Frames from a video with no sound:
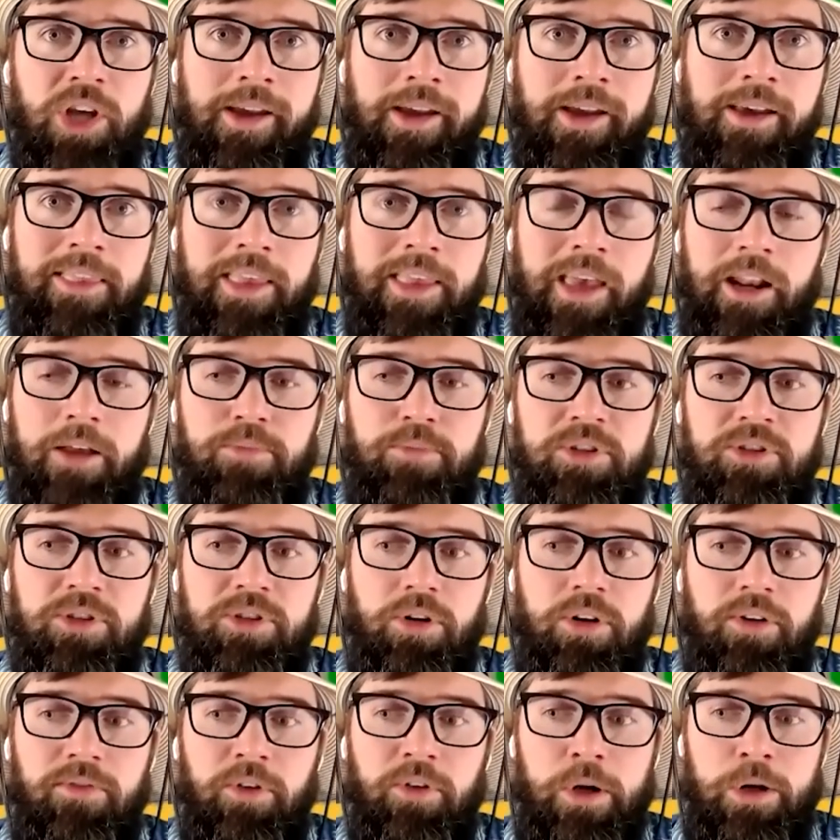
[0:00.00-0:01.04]
check out that
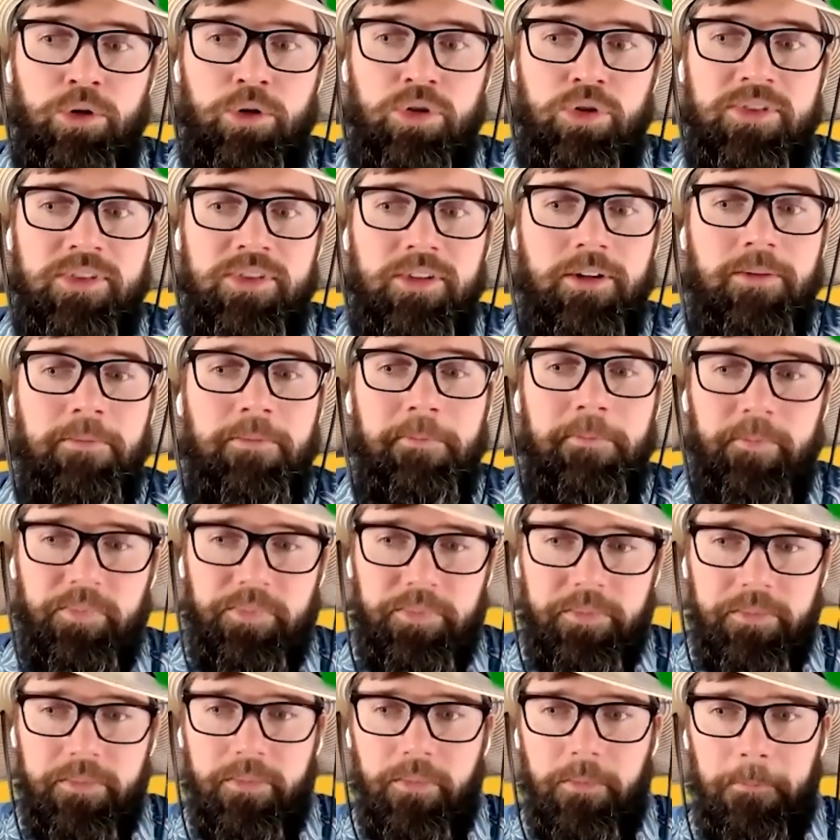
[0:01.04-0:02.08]
episode if you're interested.
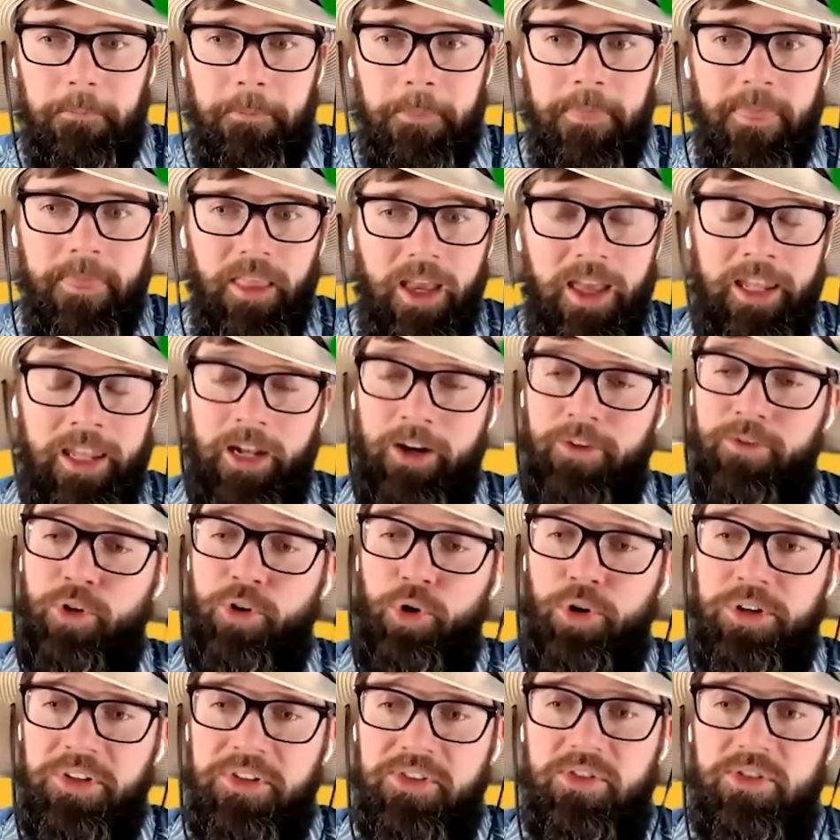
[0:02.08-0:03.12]
And then, of
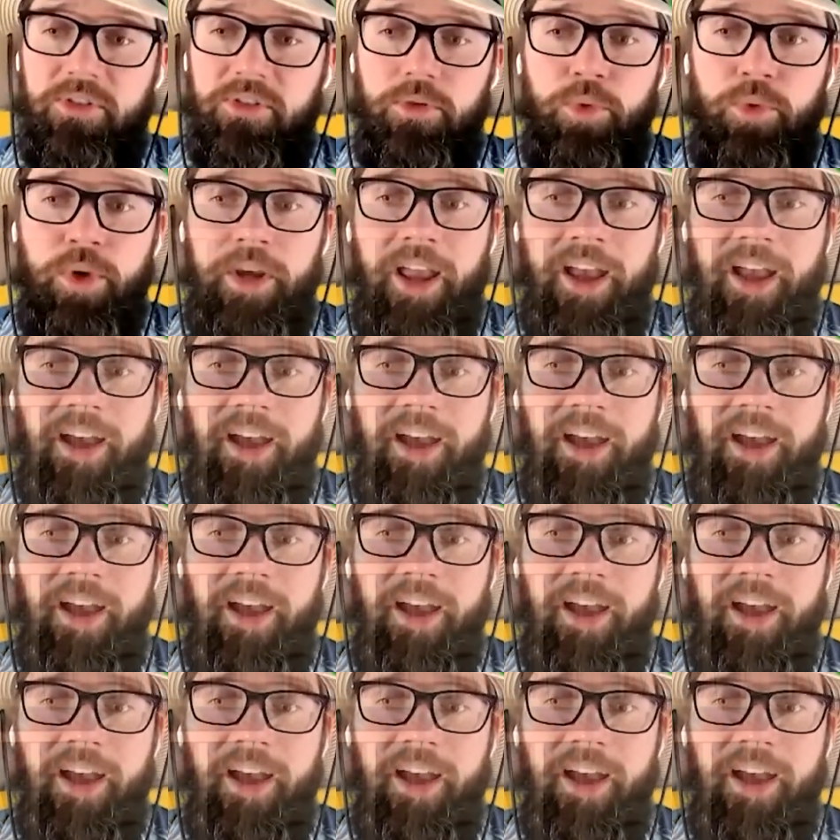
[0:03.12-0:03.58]
course, we